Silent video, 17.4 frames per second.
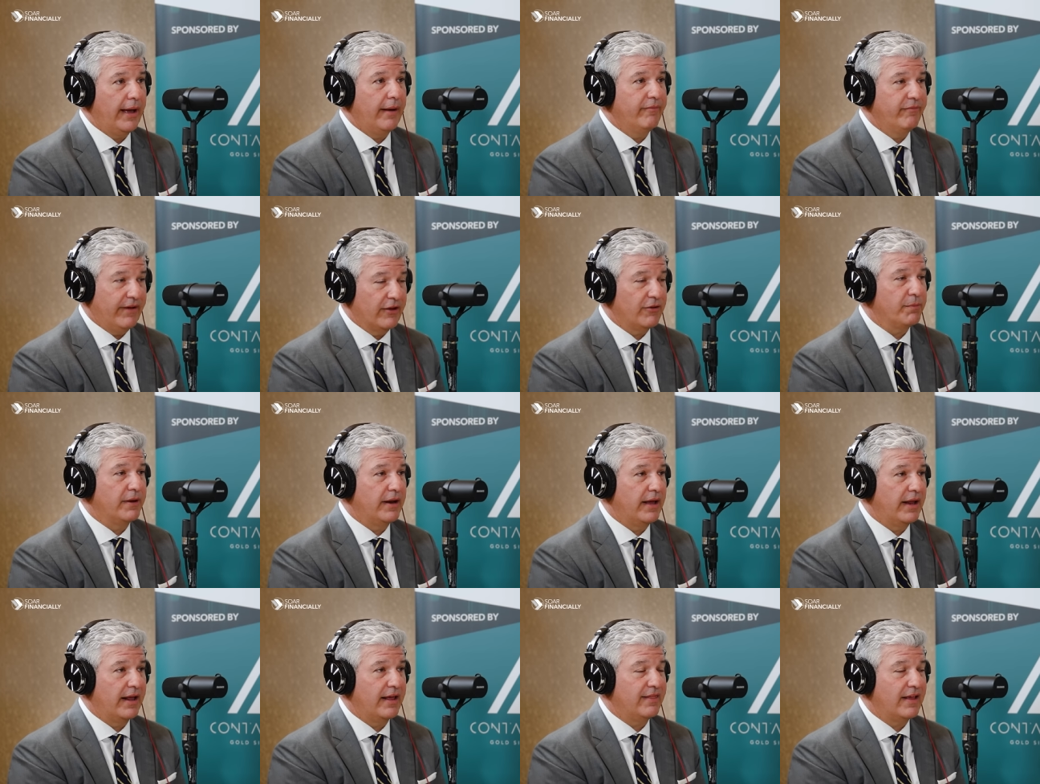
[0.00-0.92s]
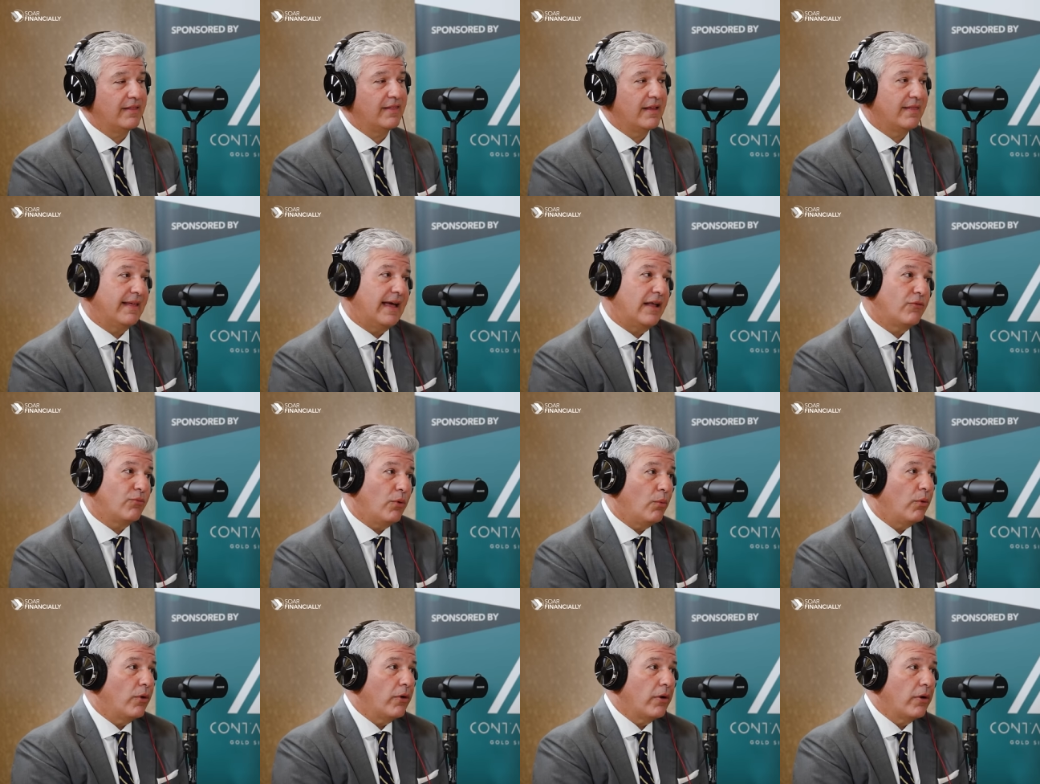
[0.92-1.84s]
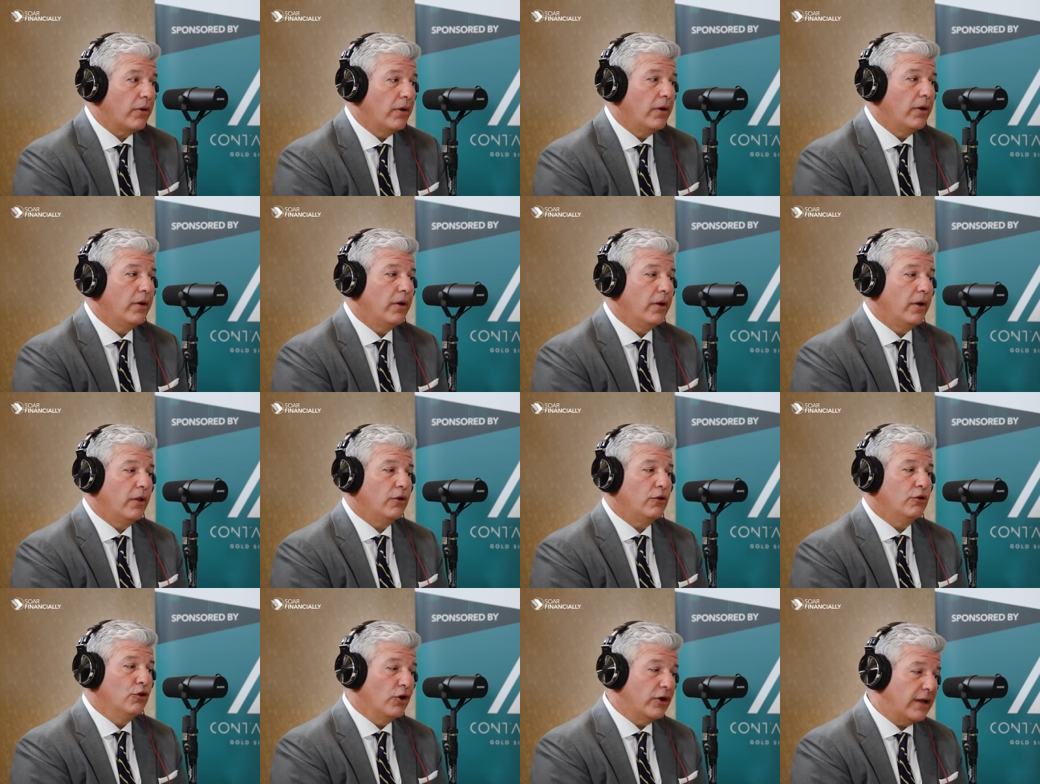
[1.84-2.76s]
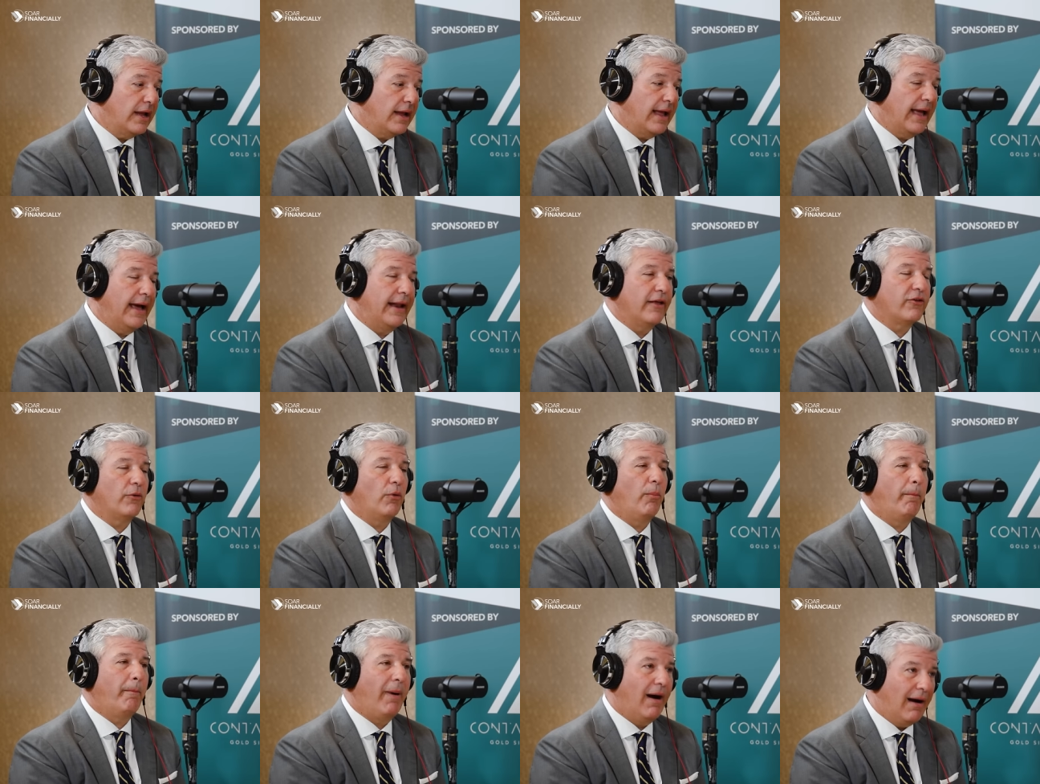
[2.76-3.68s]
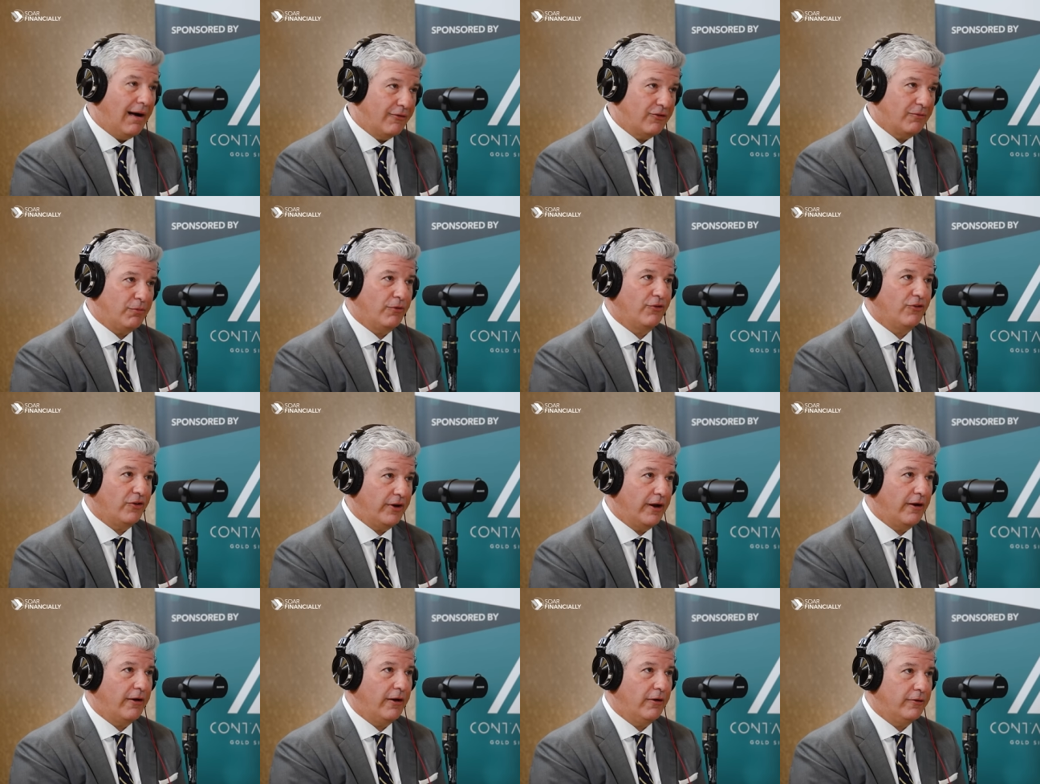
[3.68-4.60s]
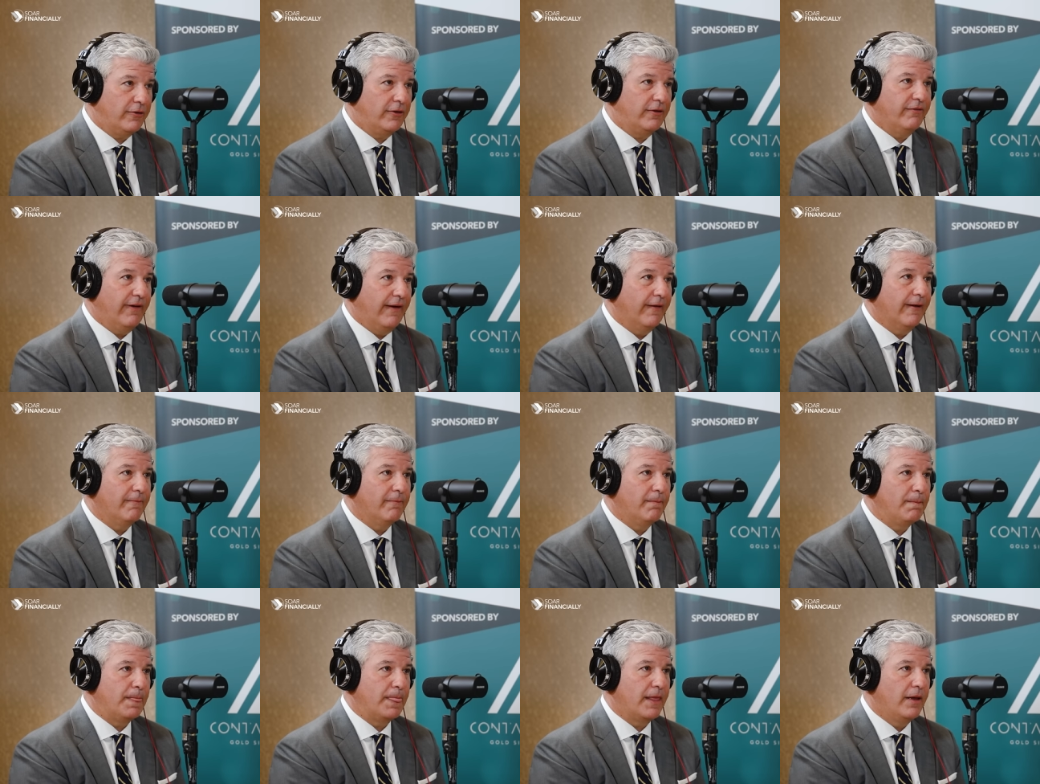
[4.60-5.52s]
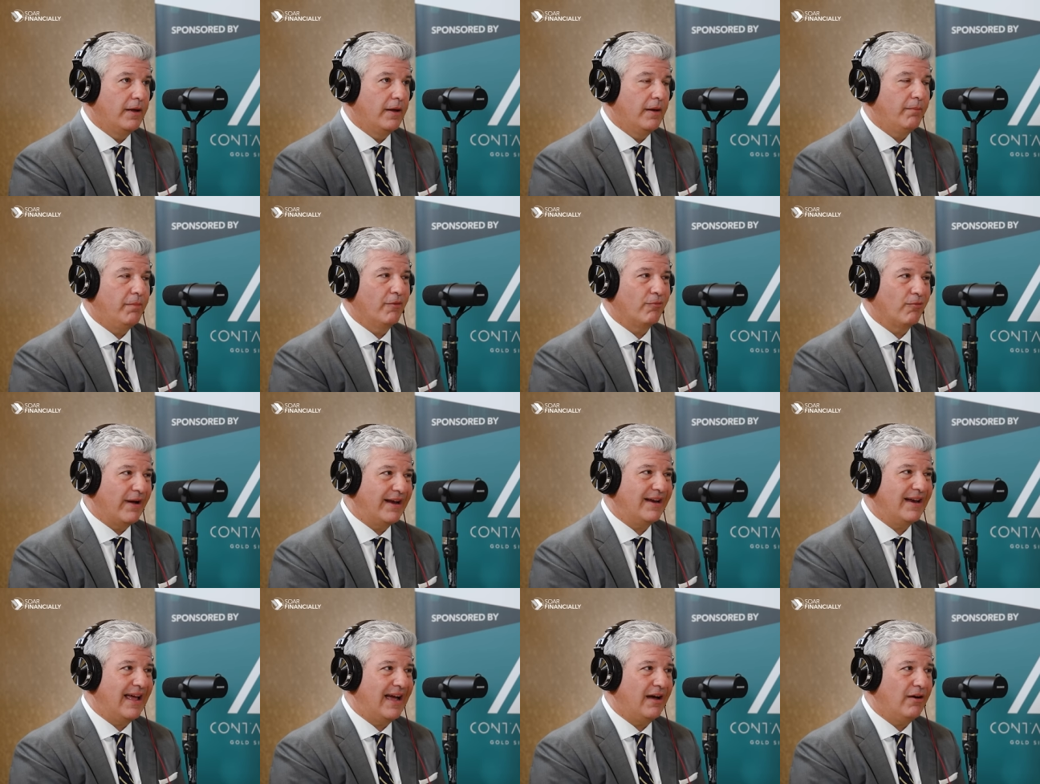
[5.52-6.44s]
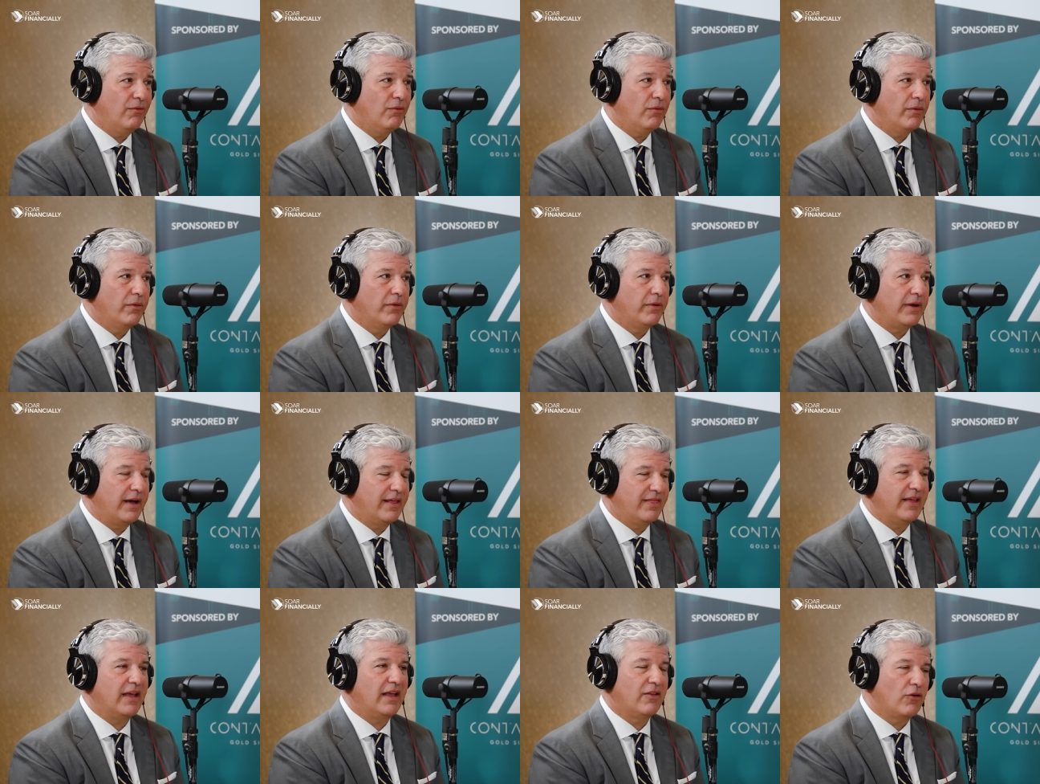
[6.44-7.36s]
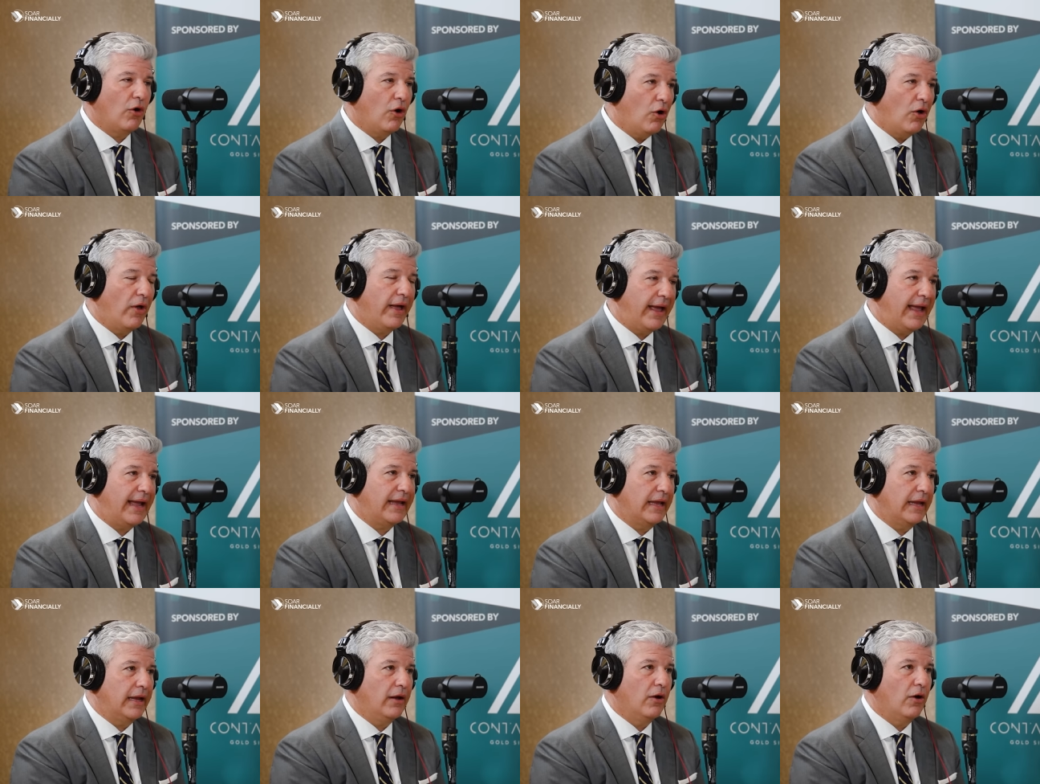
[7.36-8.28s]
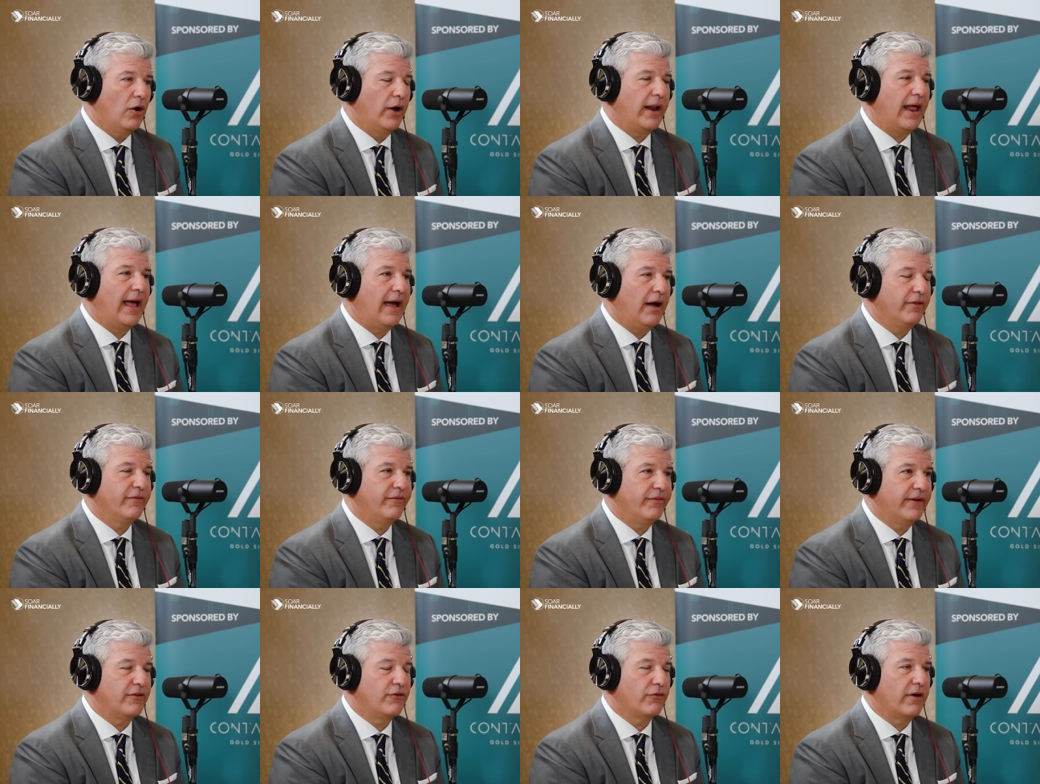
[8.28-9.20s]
investment. And I think that that's what we're looking at as a possible scenario to develop. But right now, I think it's all hanging on how the Fed